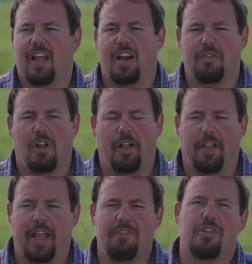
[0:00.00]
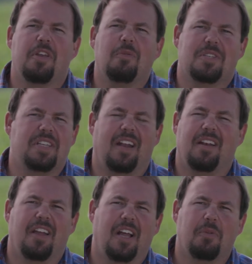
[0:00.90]
out of all everything was said and
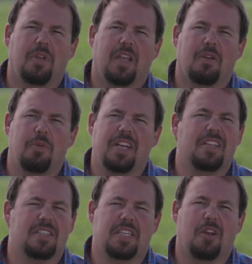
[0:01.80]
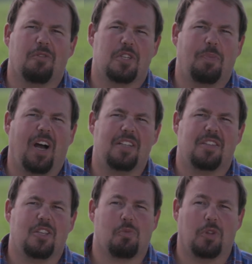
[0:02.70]
done, we we didn't see a response.
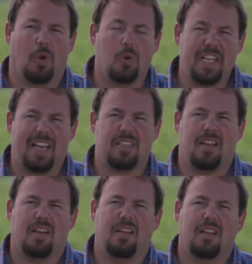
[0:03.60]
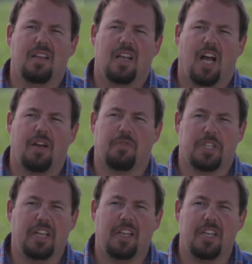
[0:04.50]
These were low testing uh,
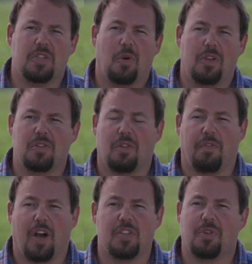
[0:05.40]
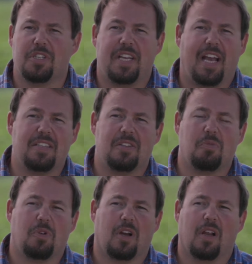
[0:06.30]
fertility soil, so the phosphorus tests
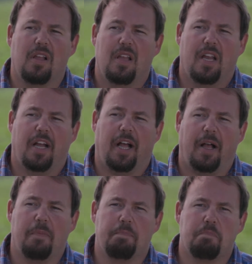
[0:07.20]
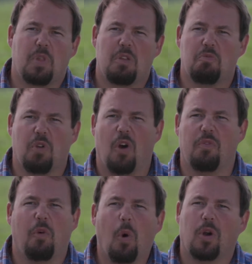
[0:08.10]
were um, round
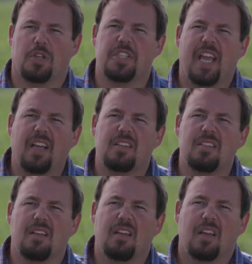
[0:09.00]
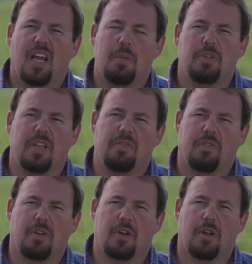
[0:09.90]
four or six, I believe,
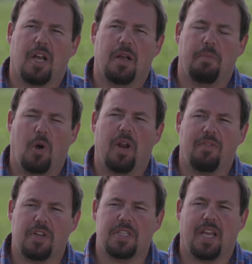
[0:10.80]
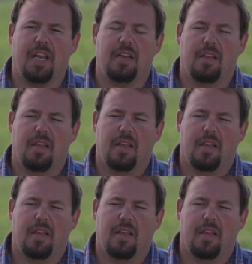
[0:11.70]
for uh, about every site.